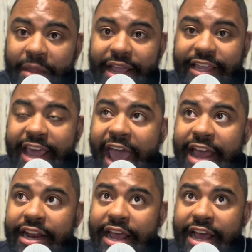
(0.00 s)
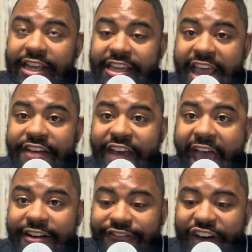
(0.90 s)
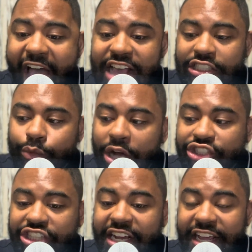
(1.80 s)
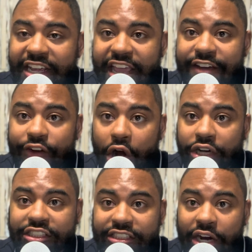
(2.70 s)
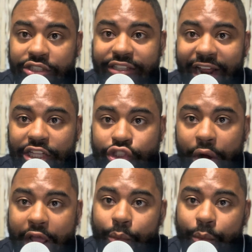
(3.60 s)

can give advice, while she can give her side of the story,